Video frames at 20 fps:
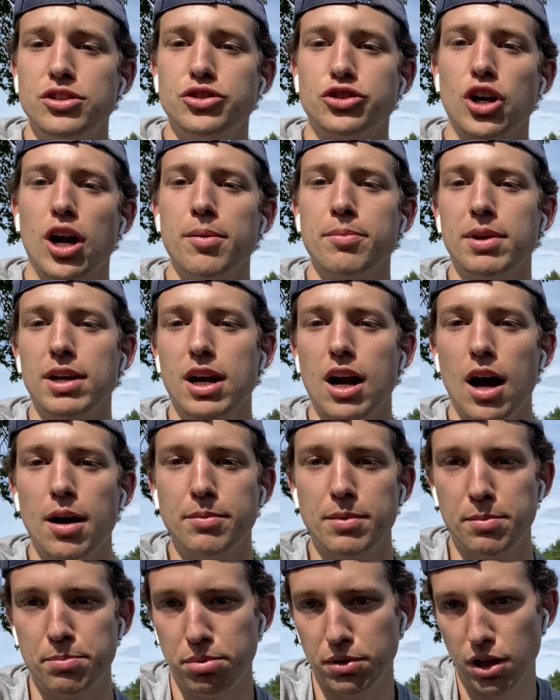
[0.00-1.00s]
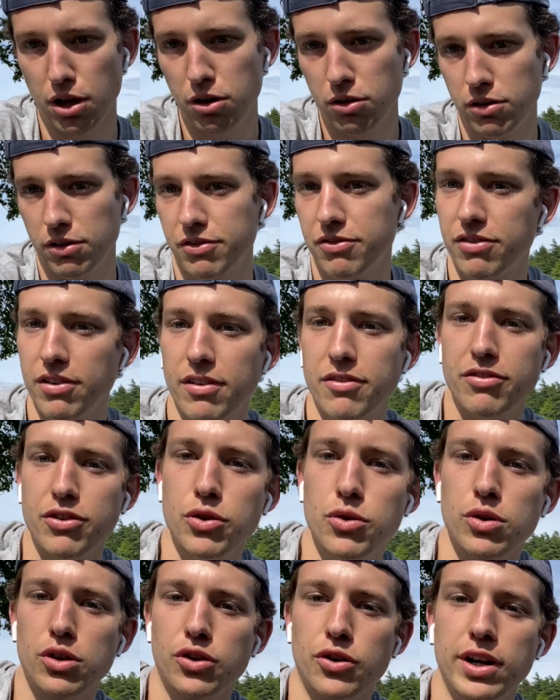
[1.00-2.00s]
Drop me a comment below if
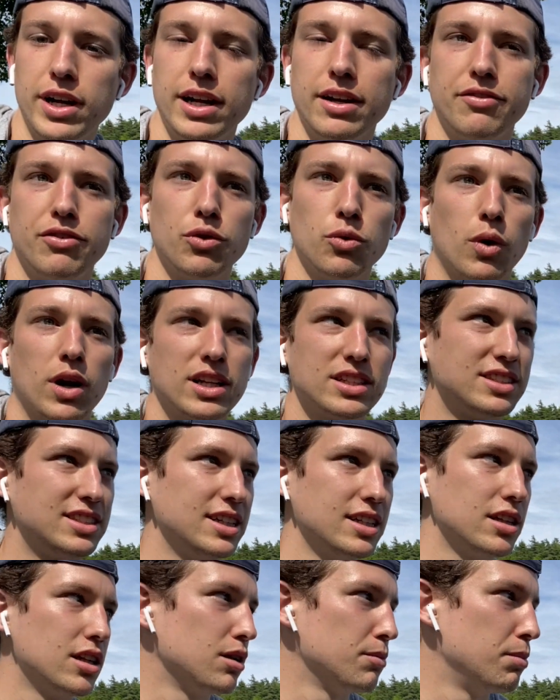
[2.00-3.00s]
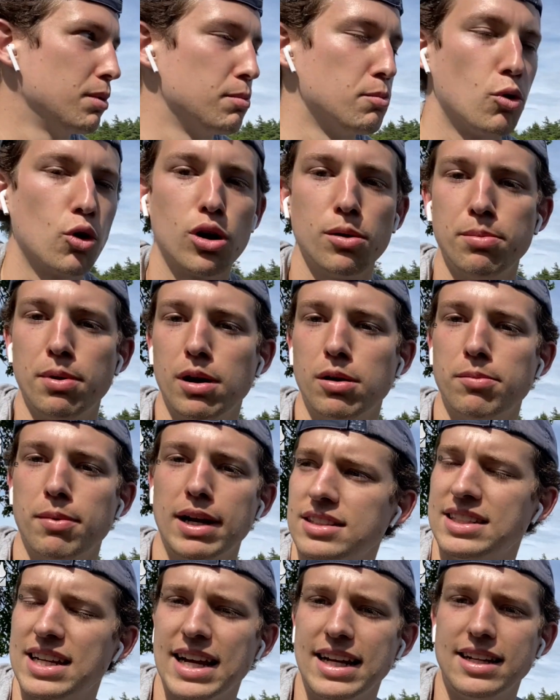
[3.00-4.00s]
you agree, if you want to see a little bit more about my
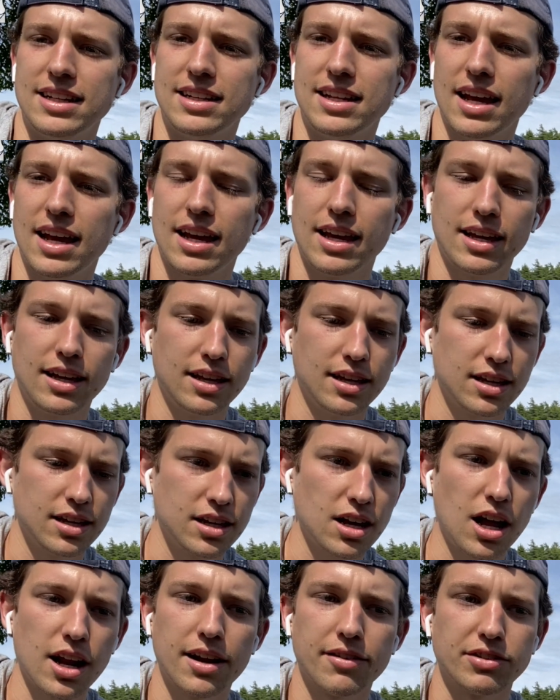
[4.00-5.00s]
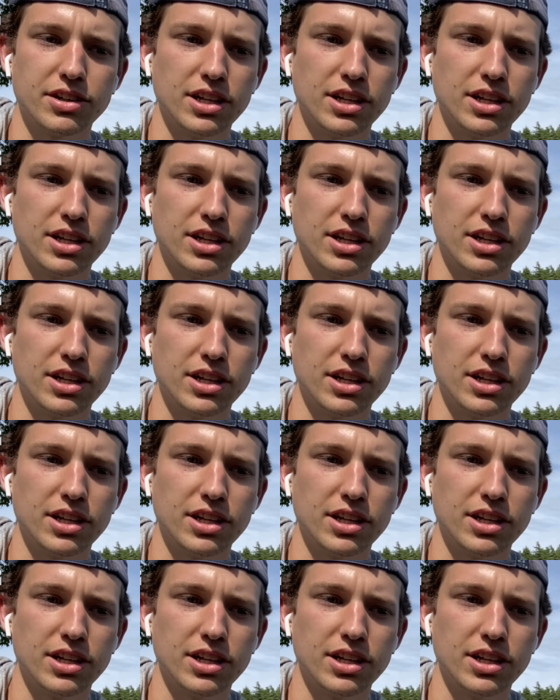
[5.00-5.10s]
day-to-day, not every